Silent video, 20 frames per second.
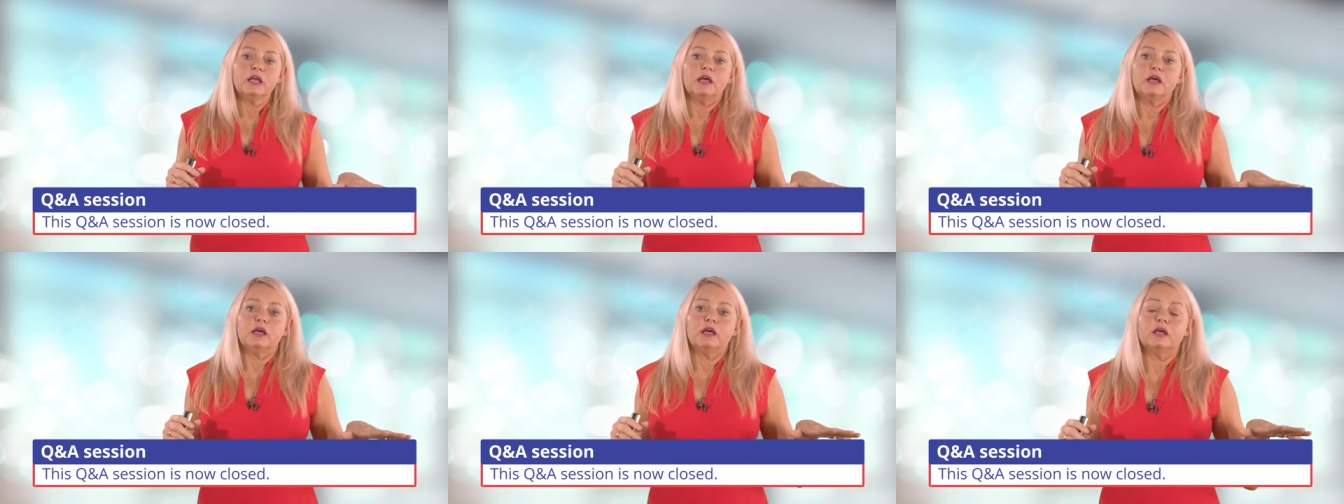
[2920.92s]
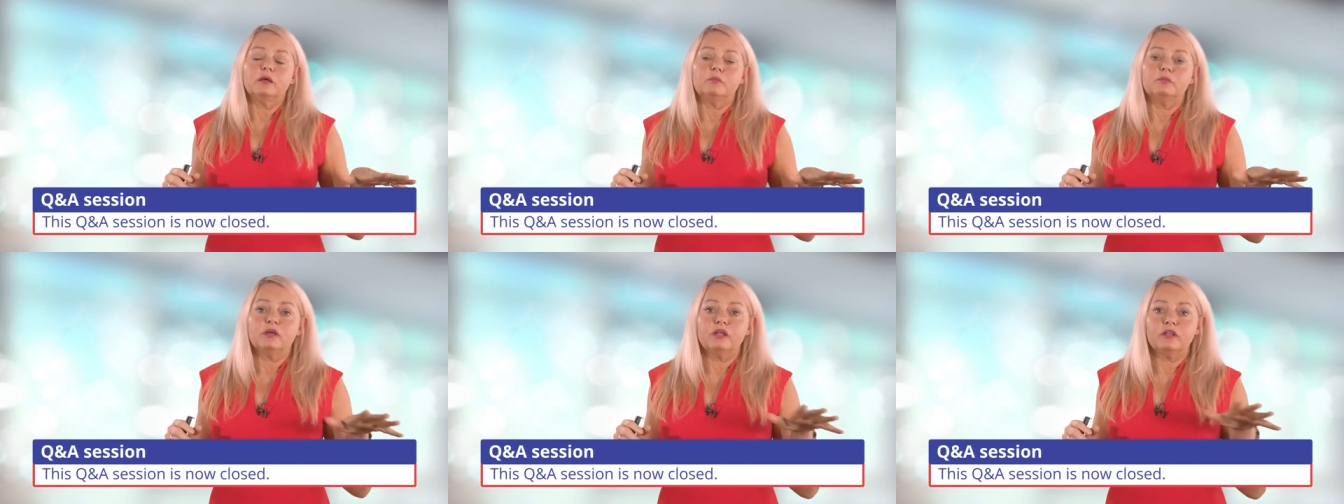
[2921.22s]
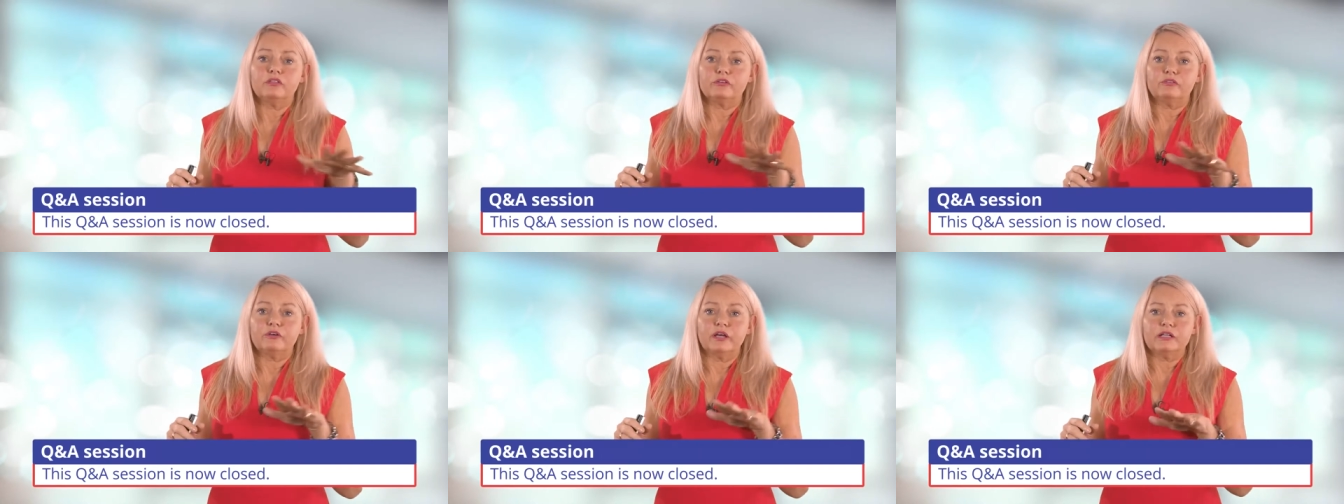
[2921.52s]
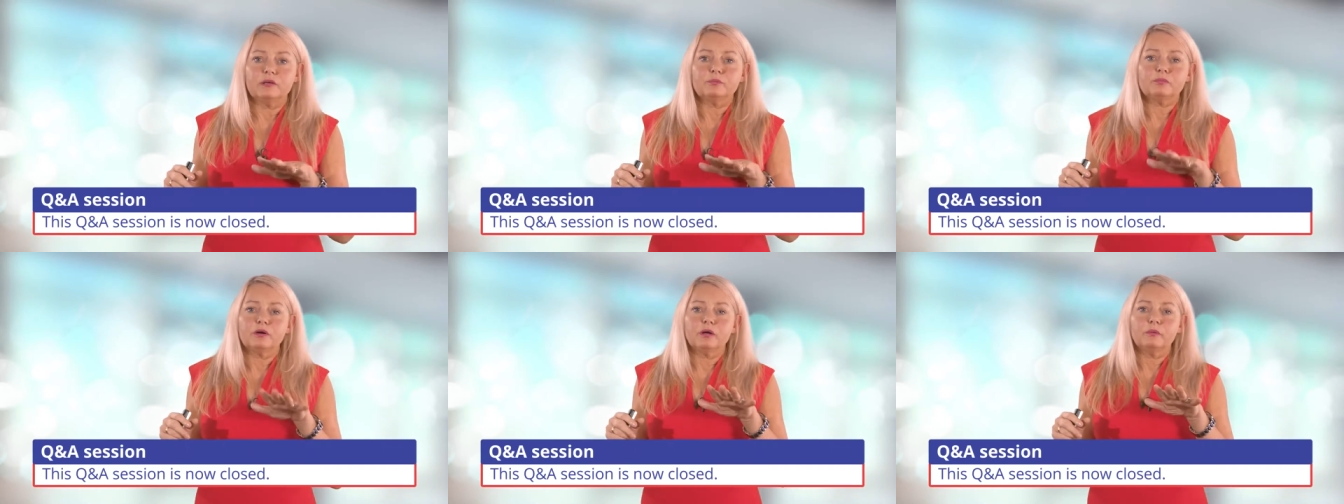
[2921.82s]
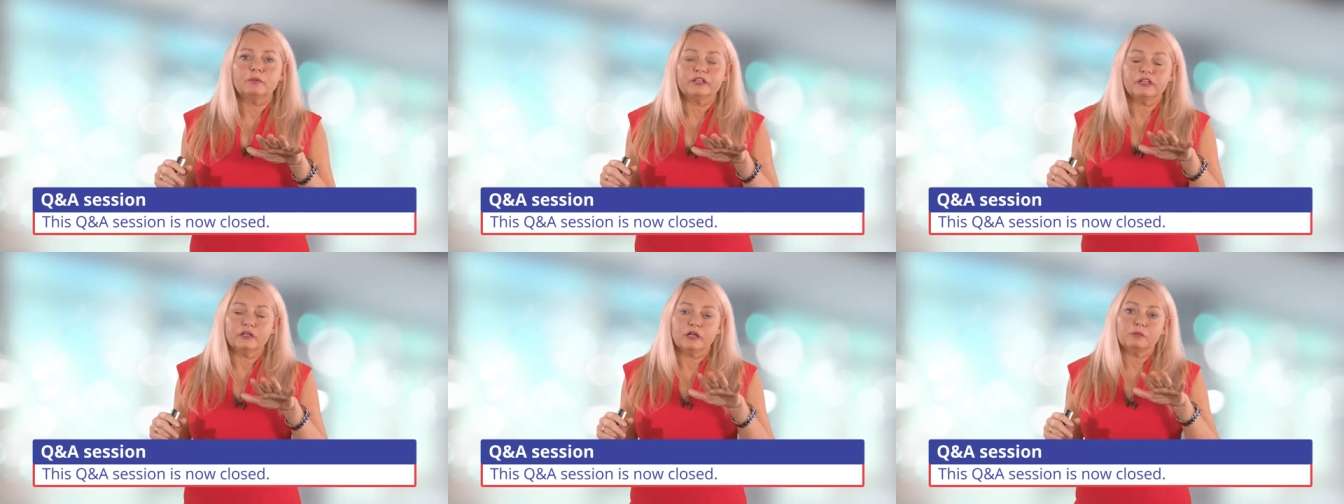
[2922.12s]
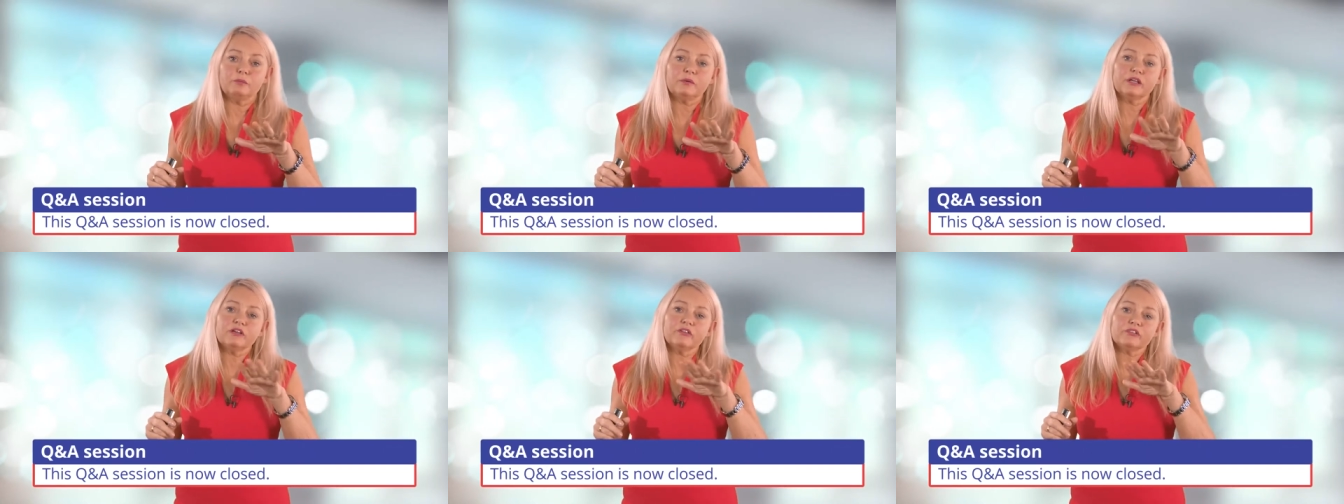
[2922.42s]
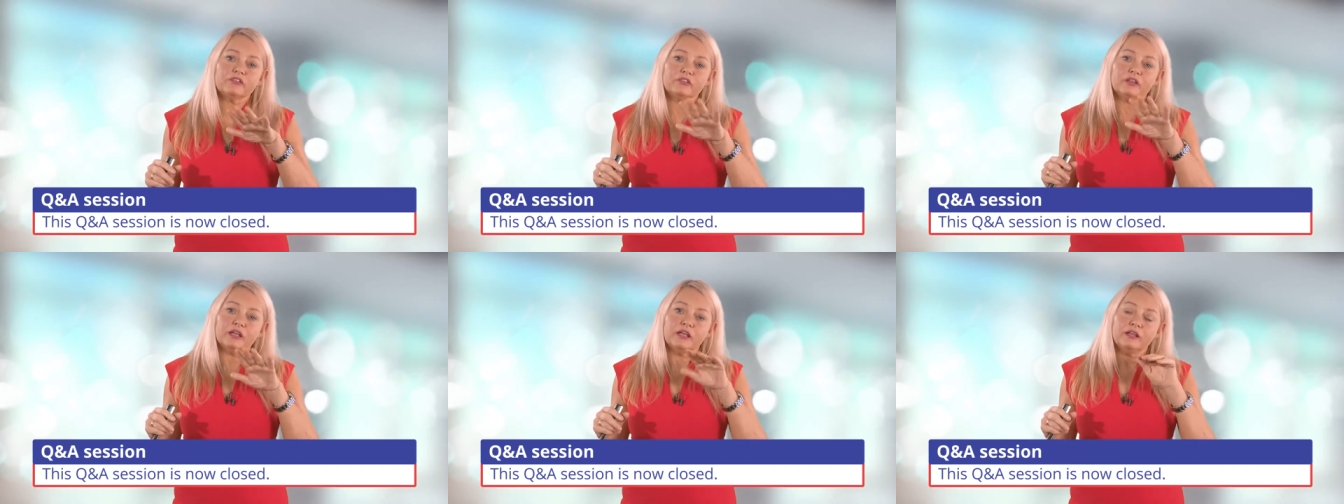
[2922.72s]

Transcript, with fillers: Um, are there any pro- you know, because